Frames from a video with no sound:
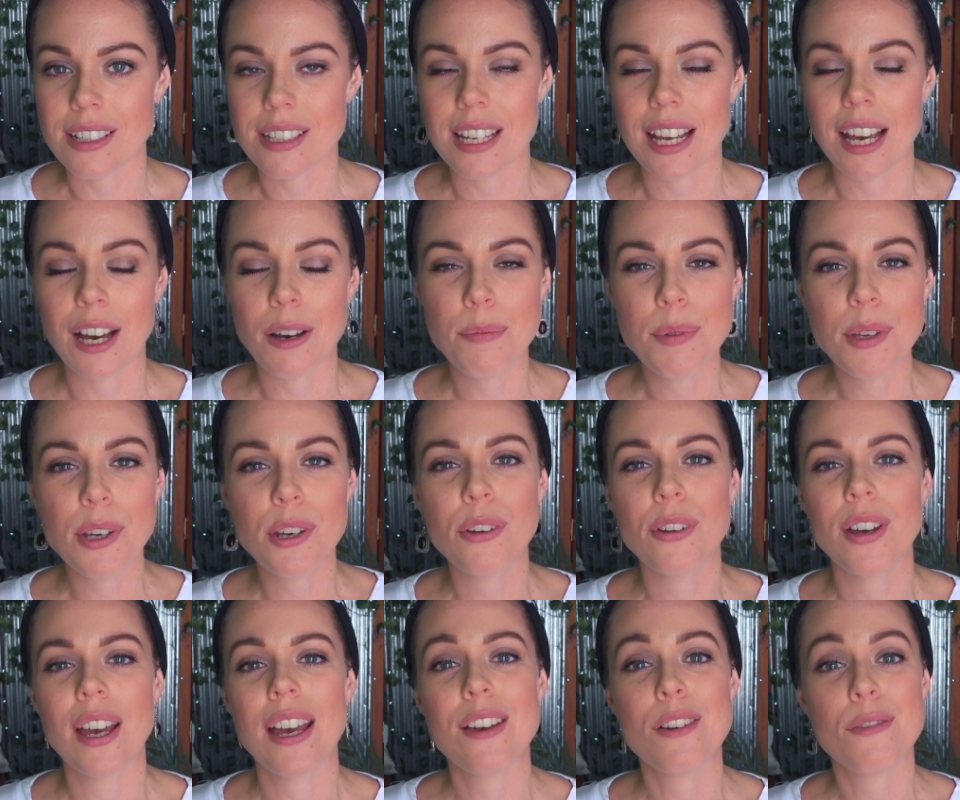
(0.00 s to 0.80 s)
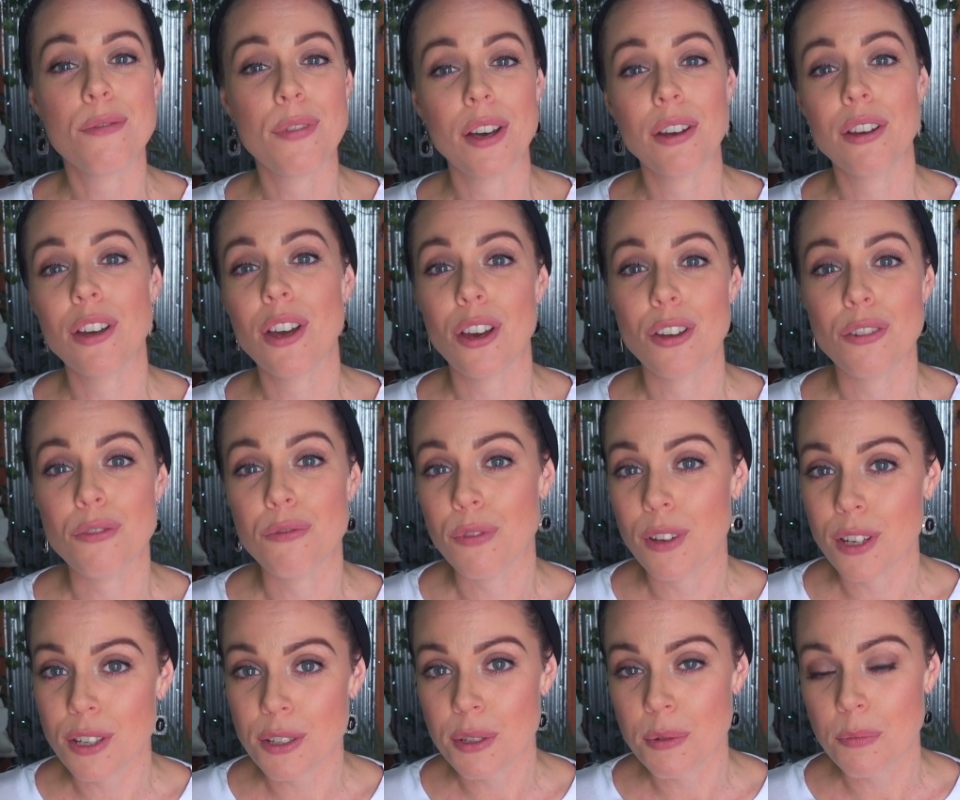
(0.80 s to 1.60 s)
to help you create your very own
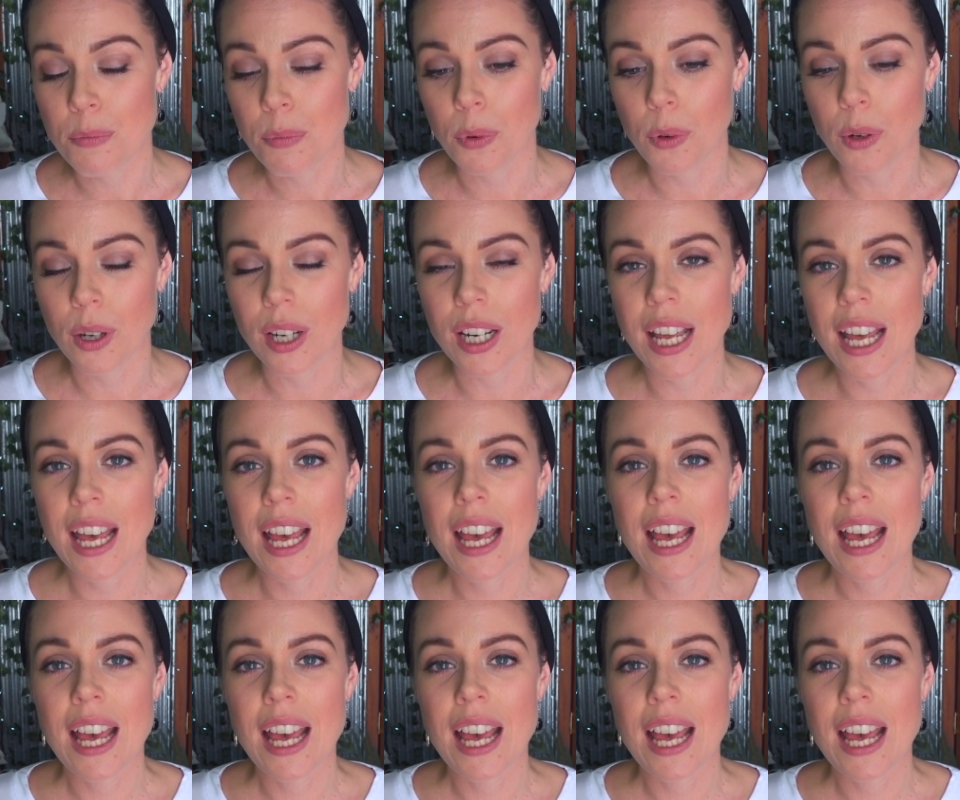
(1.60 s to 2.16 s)
vision board.